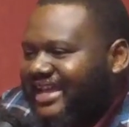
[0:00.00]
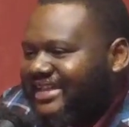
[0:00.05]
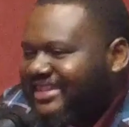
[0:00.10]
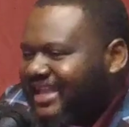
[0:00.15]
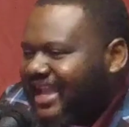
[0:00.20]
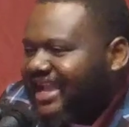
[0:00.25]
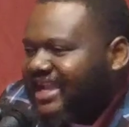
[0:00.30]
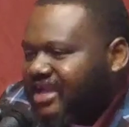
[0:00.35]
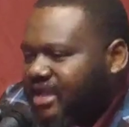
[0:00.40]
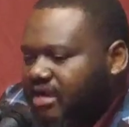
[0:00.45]

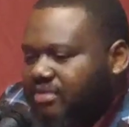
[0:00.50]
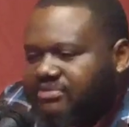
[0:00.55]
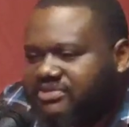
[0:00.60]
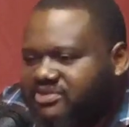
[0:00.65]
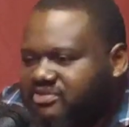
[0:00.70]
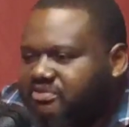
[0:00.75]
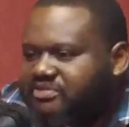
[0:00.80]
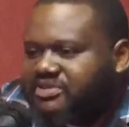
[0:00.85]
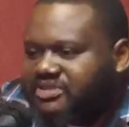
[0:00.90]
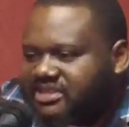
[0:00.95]
that comes
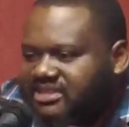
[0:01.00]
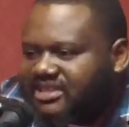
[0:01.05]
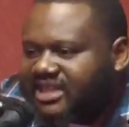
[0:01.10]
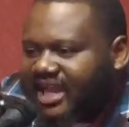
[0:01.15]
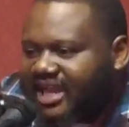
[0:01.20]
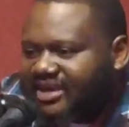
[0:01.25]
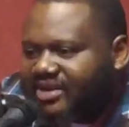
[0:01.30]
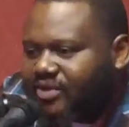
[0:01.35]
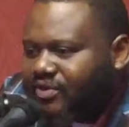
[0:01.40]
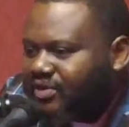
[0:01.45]
from just
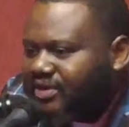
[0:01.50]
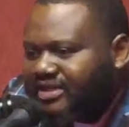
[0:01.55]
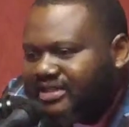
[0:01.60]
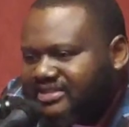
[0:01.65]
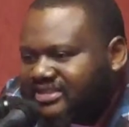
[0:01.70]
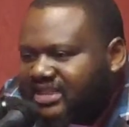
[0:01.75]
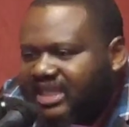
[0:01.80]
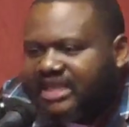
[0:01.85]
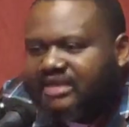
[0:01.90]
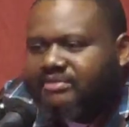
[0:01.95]
not knowing. The
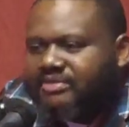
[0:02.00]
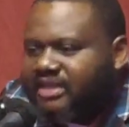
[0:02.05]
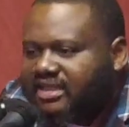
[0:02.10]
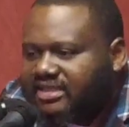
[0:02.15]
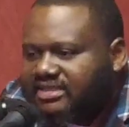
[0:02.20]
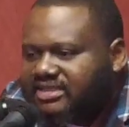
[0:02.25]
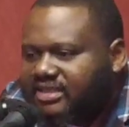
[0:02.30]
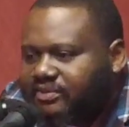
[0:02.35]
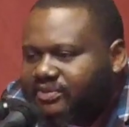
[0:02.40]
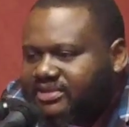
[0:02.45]
same
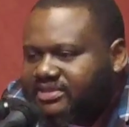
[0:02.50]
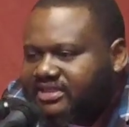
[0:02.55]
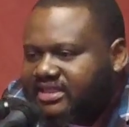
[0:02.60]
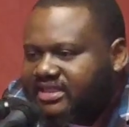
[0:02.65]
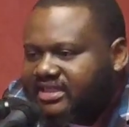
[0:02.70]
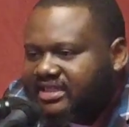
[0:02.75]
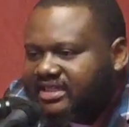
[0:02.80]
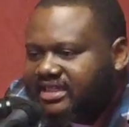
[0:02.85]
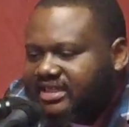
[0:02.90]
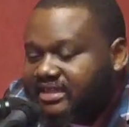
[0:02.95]
things that we
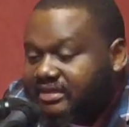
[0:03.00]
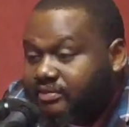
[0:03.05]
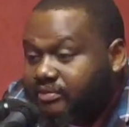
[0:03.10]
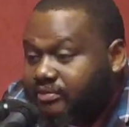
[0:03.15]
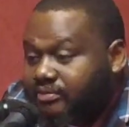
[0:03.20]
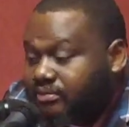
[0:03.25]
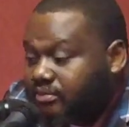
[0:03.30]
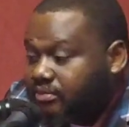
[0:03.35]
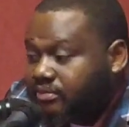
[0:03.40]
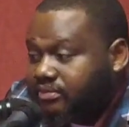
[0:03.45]
see
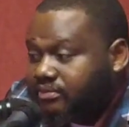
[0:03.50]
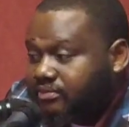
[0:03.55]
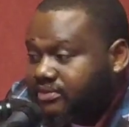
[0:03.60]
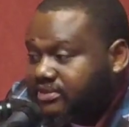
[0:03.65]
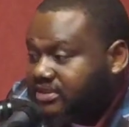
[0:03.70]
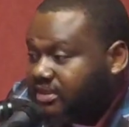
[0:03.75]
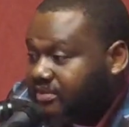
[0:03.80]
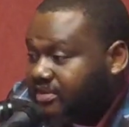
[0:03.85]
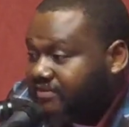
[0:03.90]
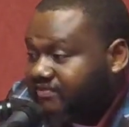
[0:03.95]
with
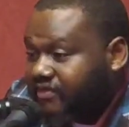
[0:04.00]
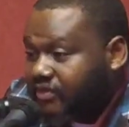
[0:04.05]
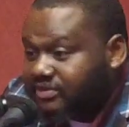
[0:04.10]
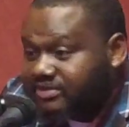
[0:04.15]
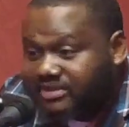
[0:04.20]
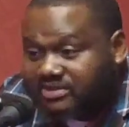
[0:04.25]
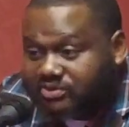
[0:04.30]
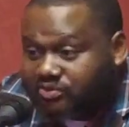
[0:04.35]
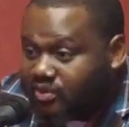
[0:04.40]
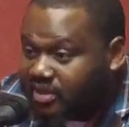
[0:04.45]
some of the folks
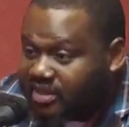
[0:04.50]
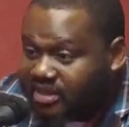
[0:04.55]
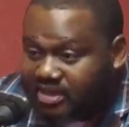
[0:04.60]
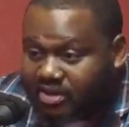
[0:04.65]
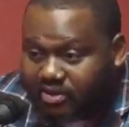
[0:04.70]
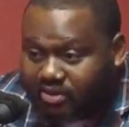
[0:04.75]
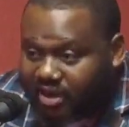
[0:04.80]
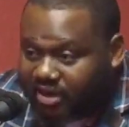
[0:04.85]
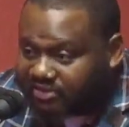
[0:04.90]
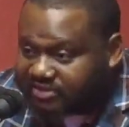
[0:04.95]
that's running
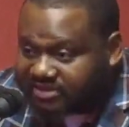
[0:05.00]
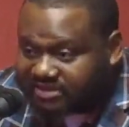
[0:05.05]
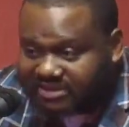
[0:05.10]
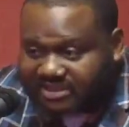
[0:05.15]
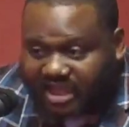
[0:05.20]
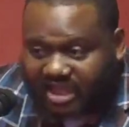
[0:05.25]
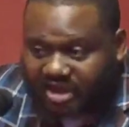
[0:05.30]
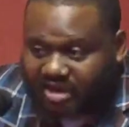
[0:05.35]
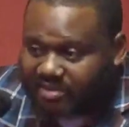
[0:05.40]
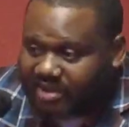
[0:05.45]
across this
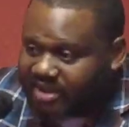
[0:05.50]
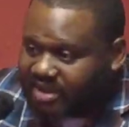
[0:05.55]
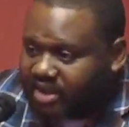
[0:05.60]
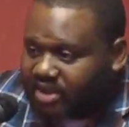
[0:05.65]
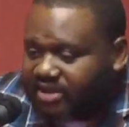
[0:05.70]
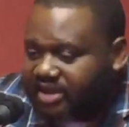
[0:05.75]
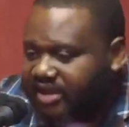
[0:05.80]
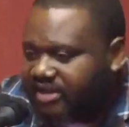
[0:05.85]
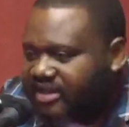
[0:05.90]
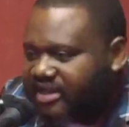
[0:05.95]
town. I'm not
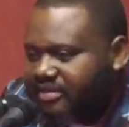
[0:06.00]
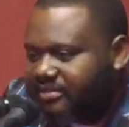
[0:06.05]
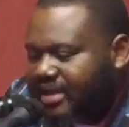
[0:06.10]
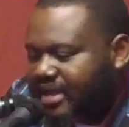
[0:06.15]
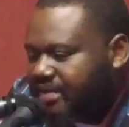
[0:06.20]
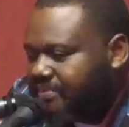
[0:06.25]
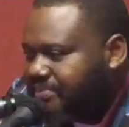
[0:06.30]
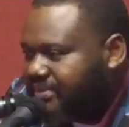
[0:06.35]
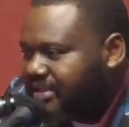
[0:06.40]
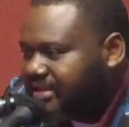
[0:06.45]
calling out
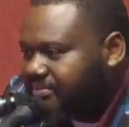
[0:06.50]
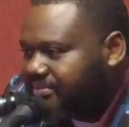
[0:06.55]
anybody in